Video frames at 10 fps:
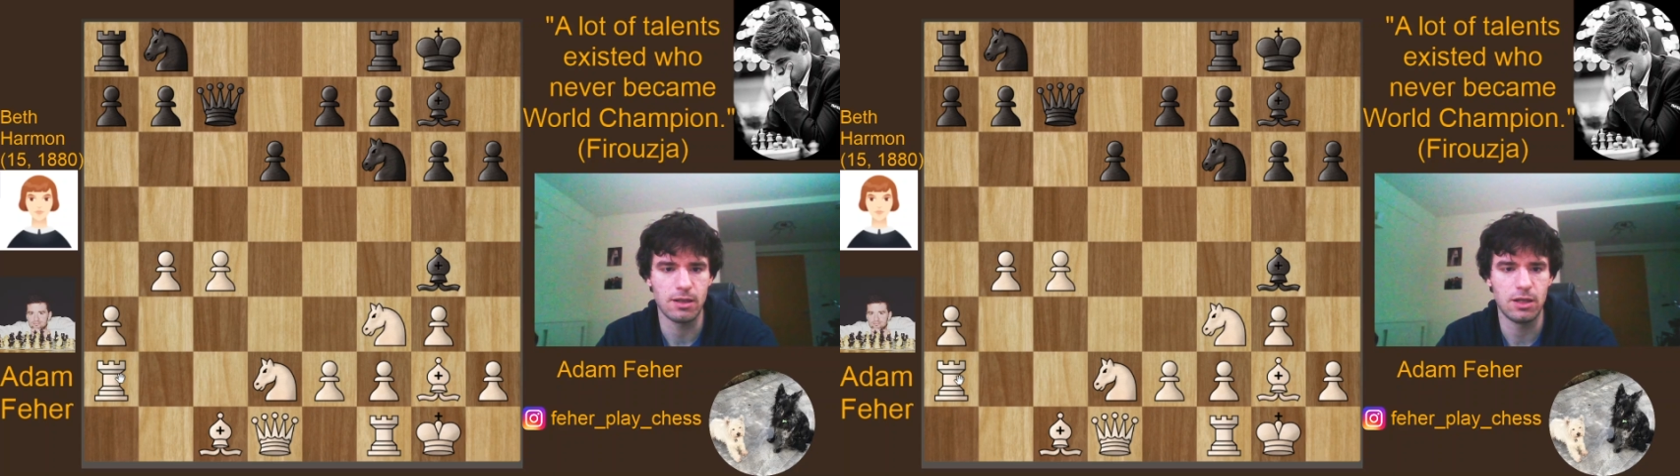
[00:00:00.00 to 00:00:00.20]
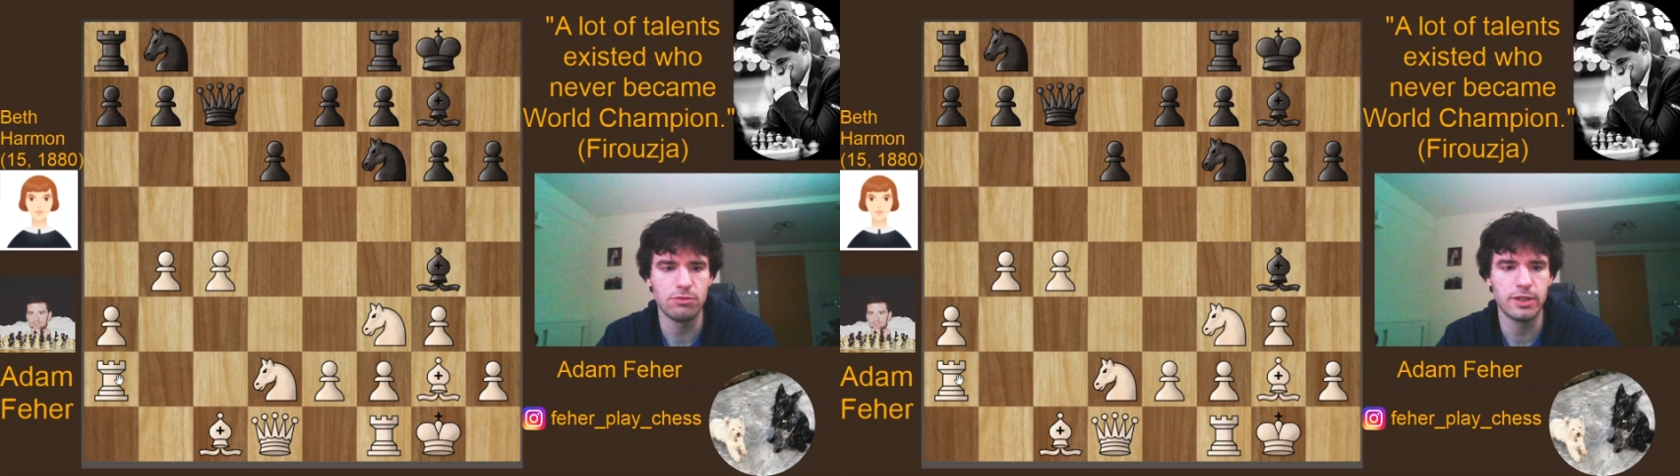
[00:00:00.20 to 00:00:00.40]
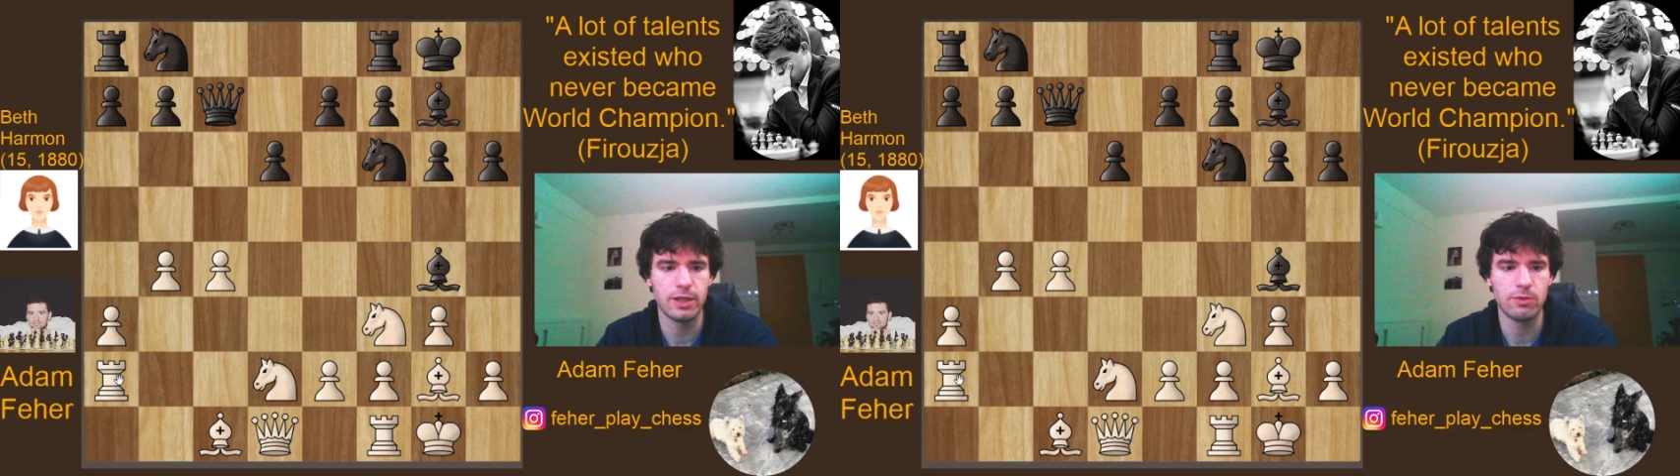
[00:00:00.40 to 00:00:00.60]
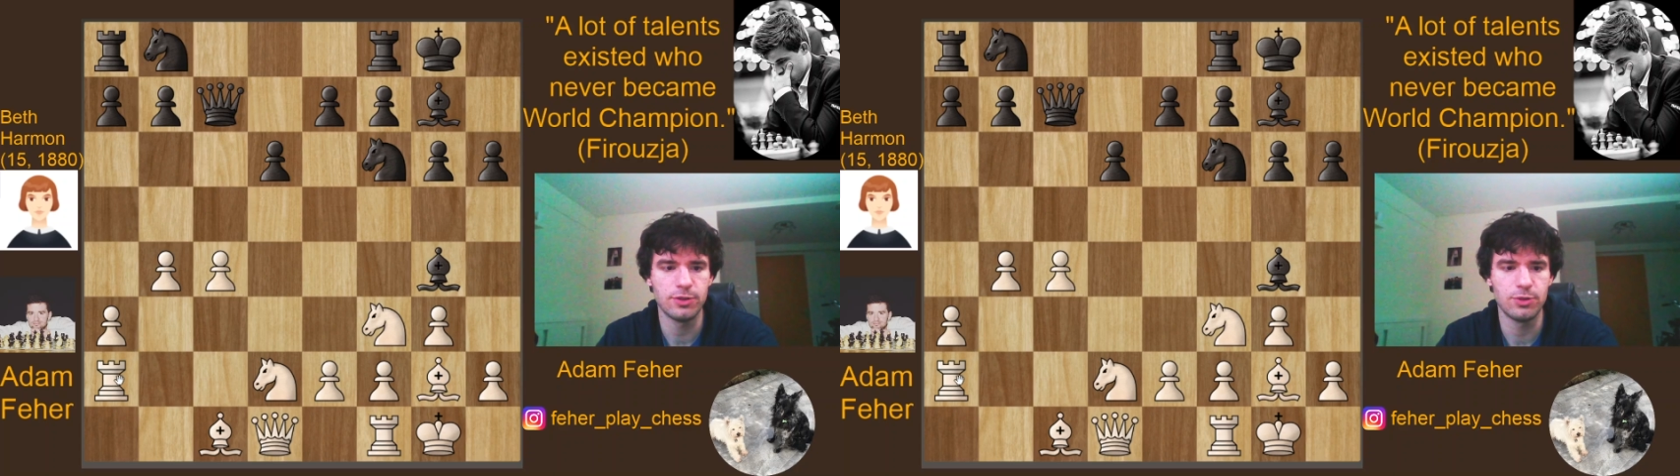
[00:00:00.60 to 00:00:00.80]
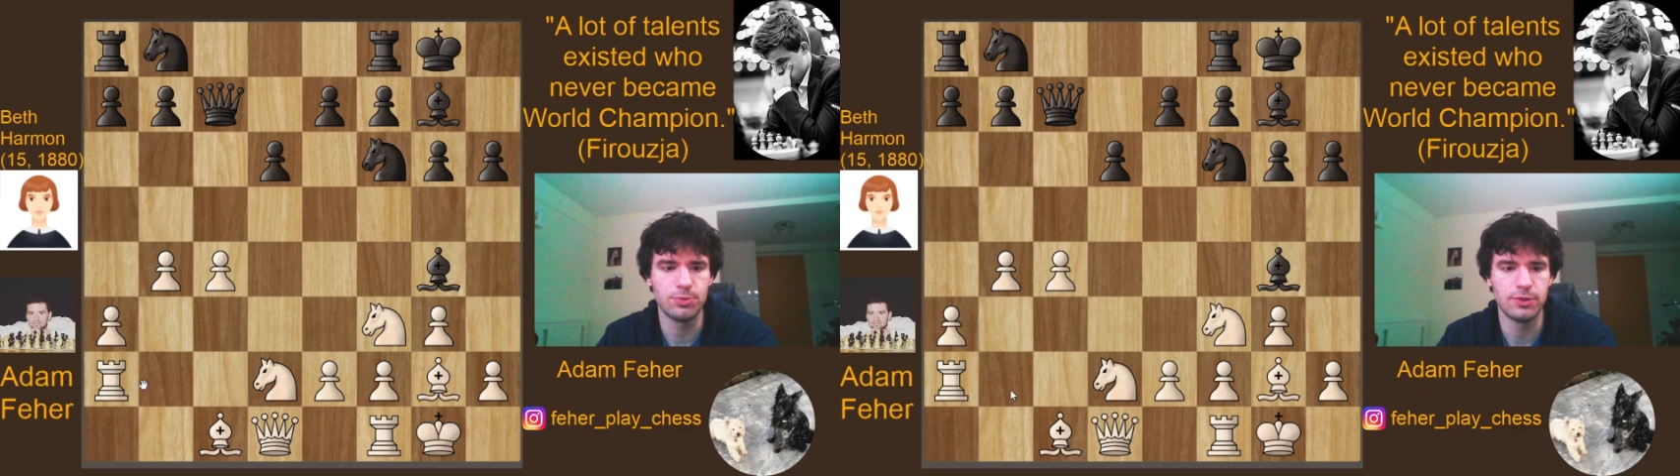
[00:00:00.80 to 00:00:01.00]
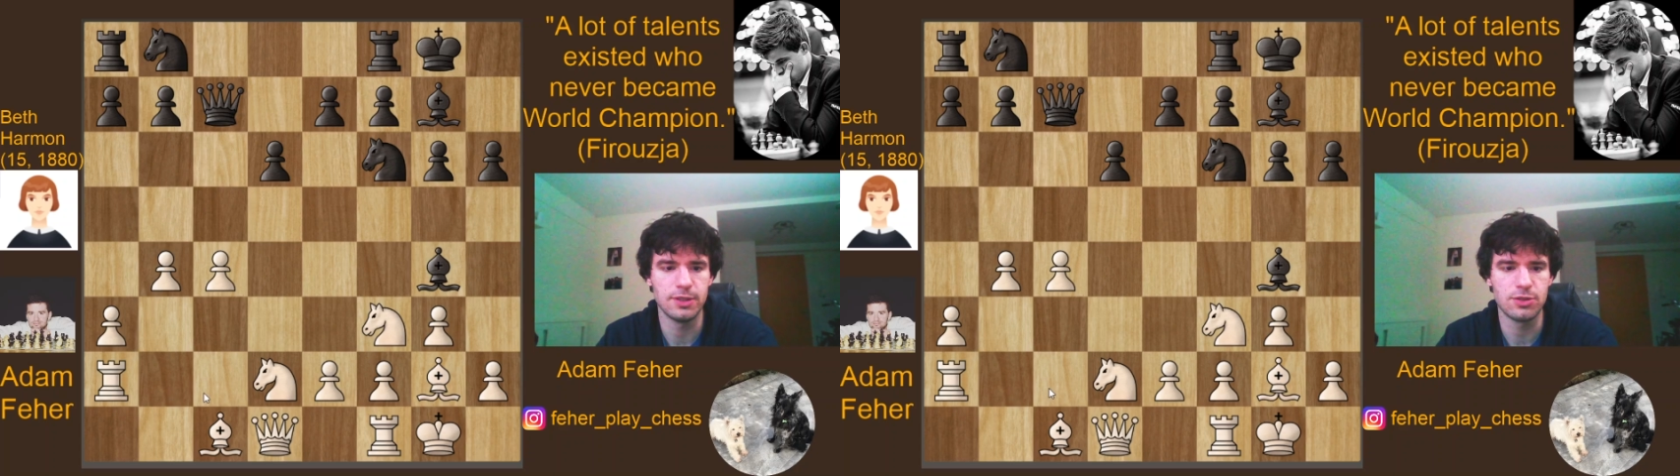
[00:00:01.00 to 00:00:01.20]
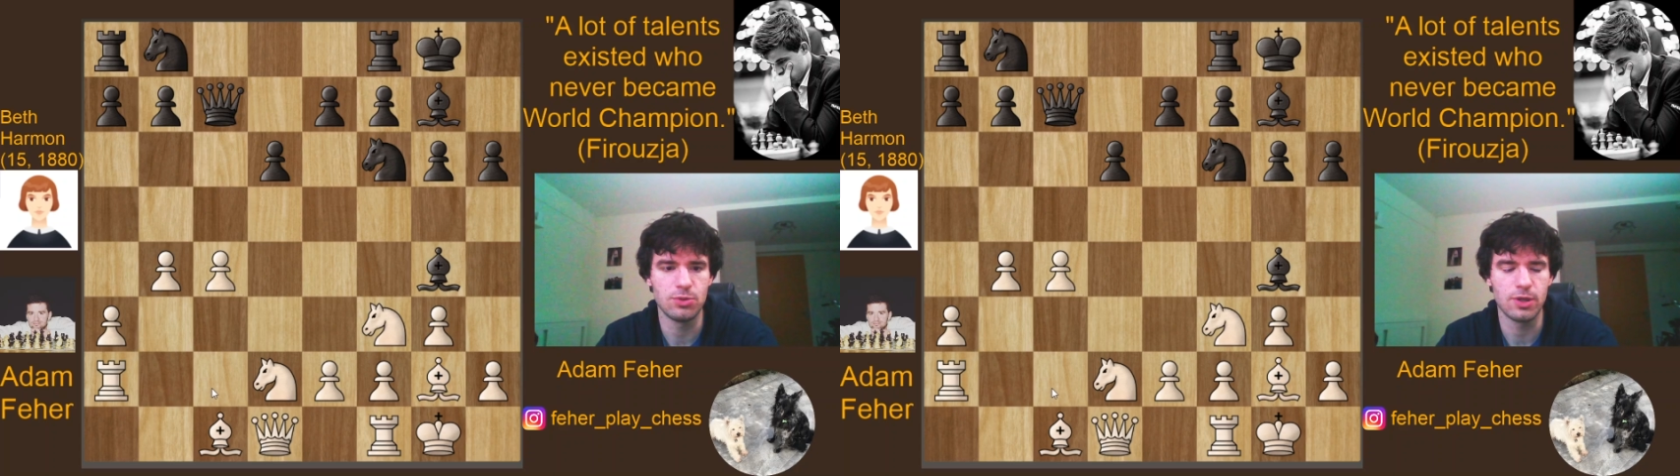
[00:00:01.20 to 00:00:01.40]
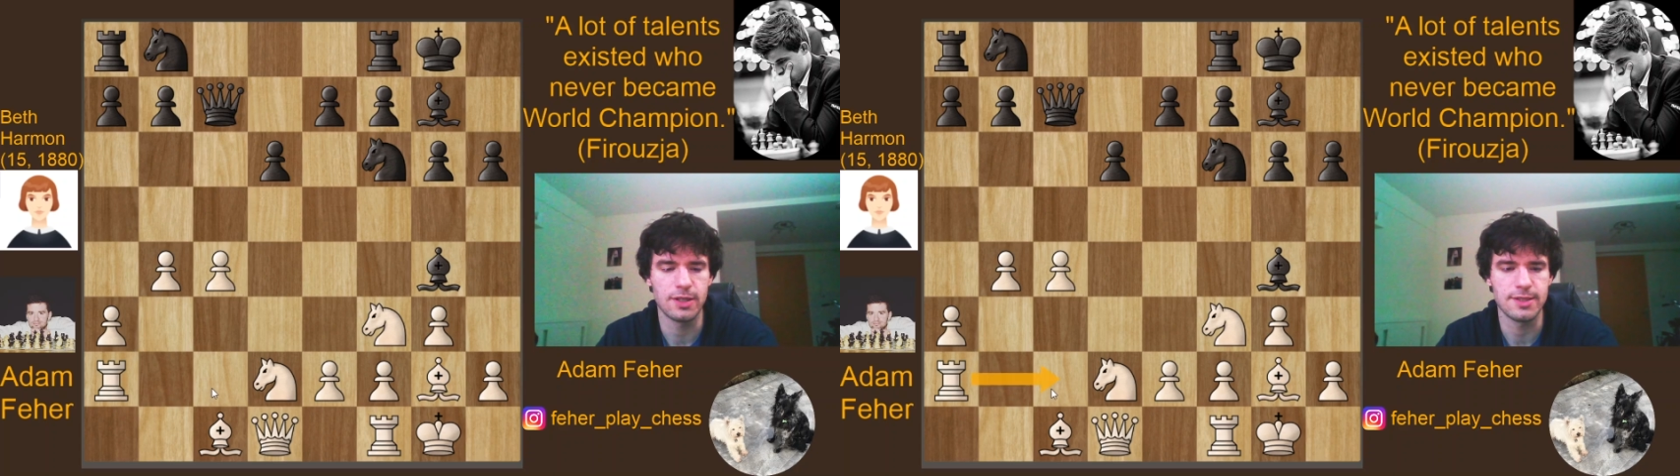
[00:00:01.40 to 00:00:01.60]
long run I want to put this
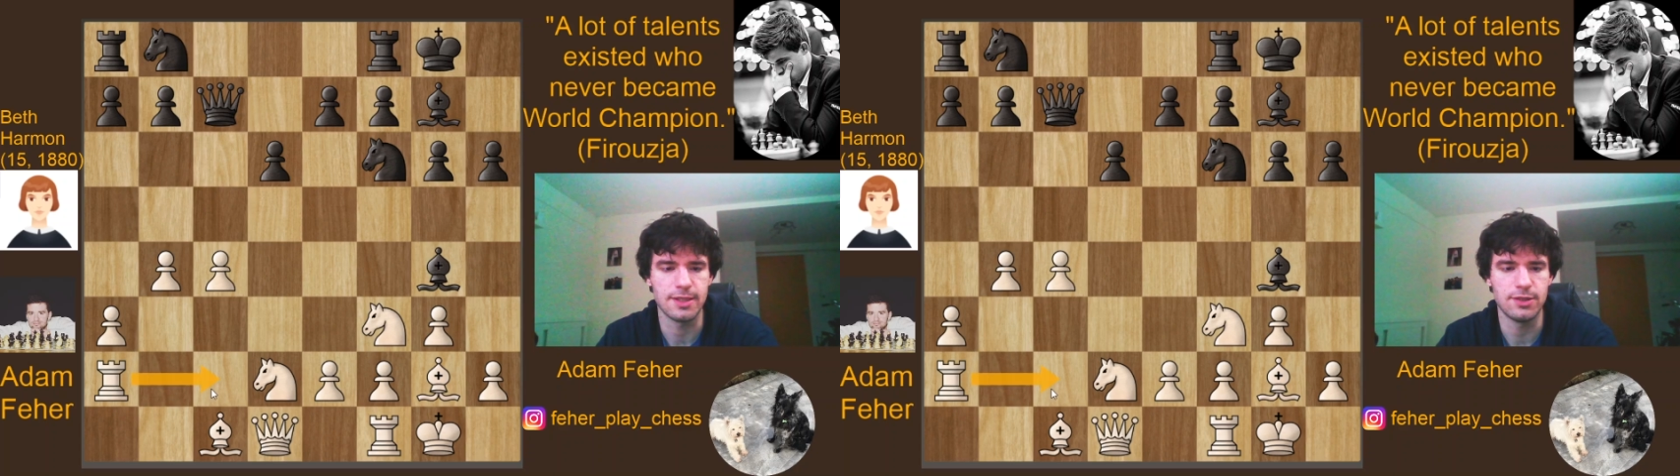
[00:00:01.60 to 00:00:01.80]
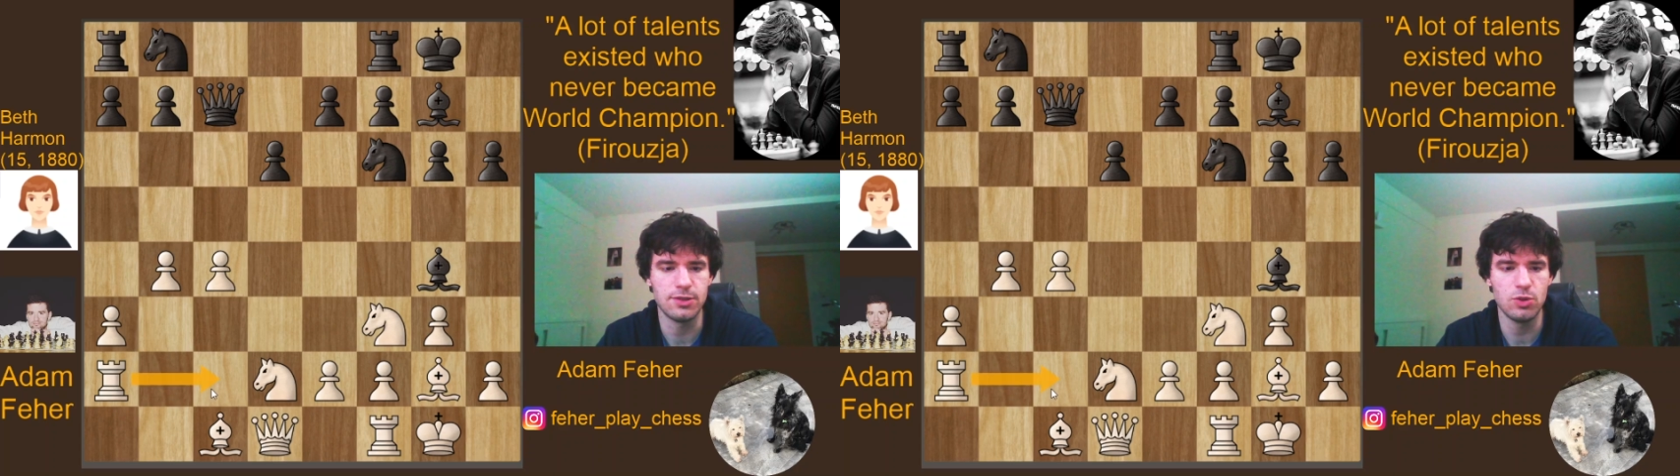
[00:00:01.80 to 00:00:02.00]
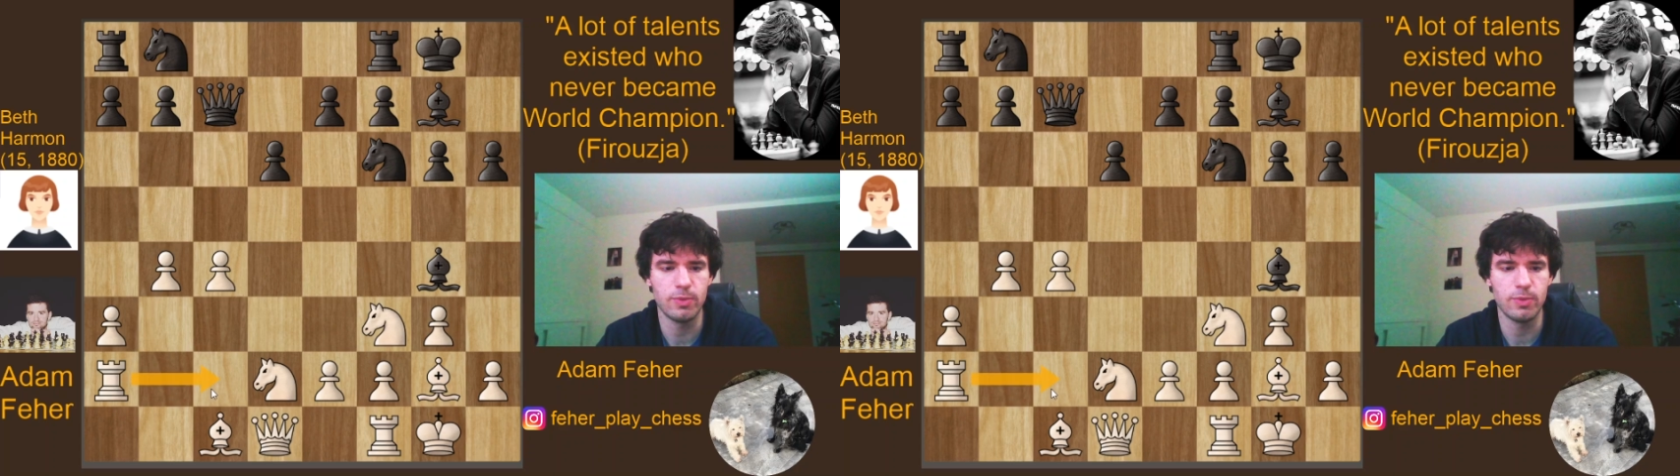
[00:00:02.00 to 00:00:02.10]
rook on c2,